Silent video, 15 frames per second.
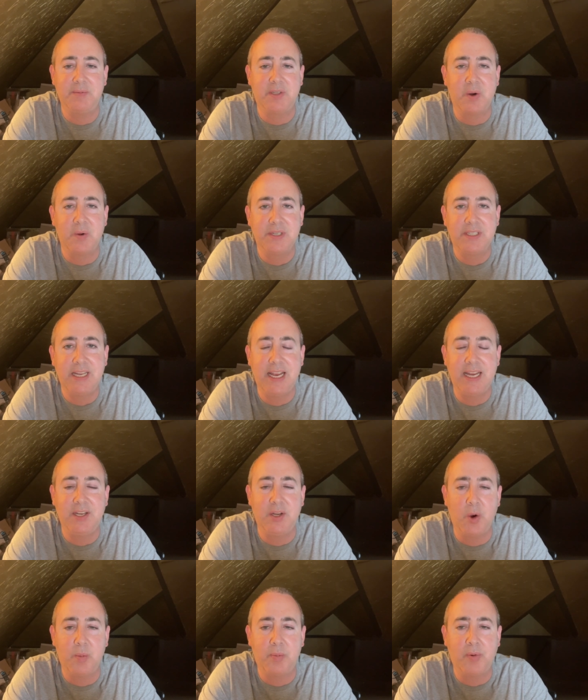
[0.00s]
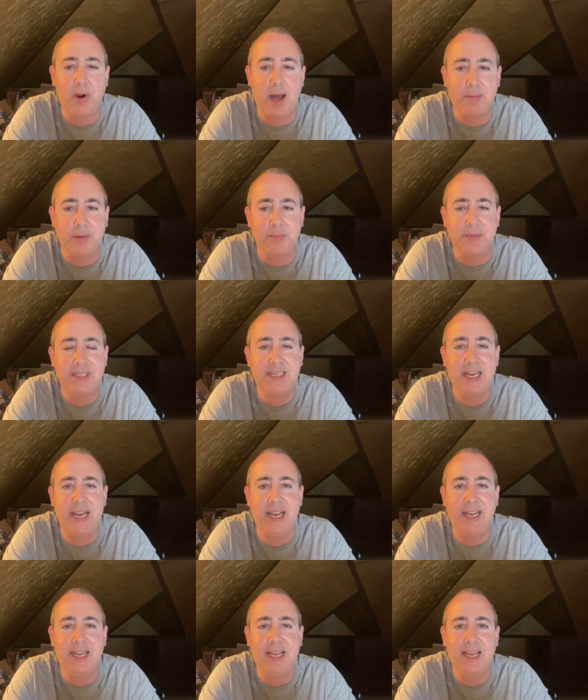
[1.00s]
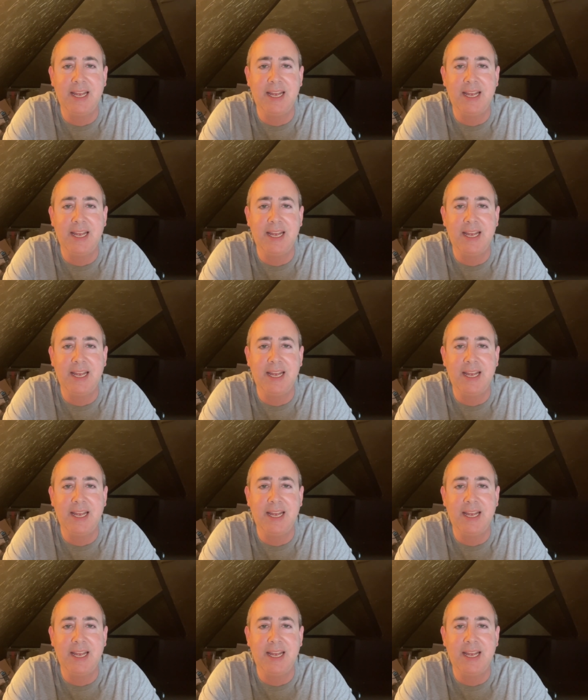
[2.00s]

Don't say no problem. Say,